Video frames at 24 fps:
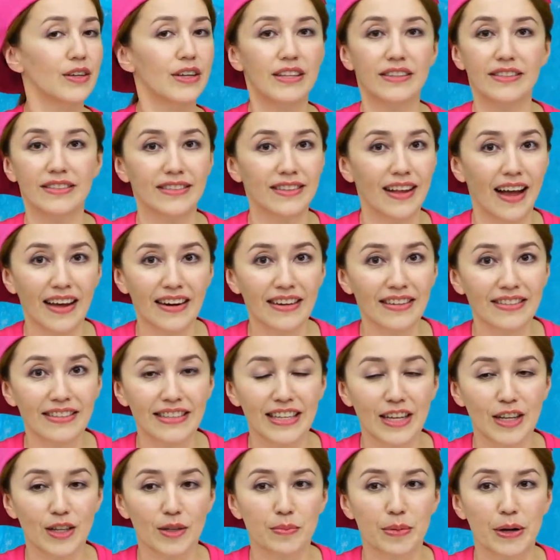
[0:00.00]
It's not a
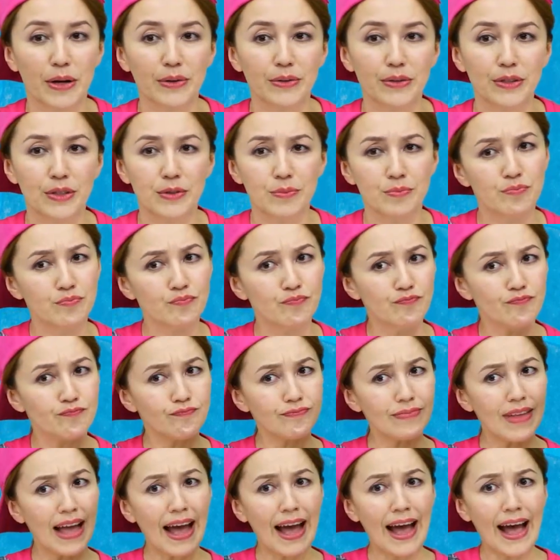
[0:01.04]
sailboat.
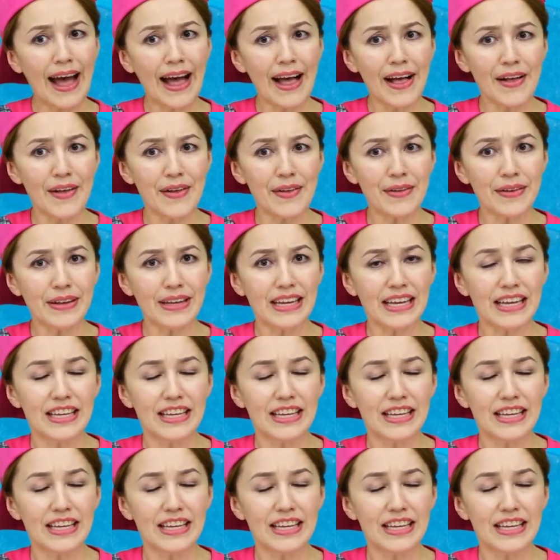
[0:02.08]
How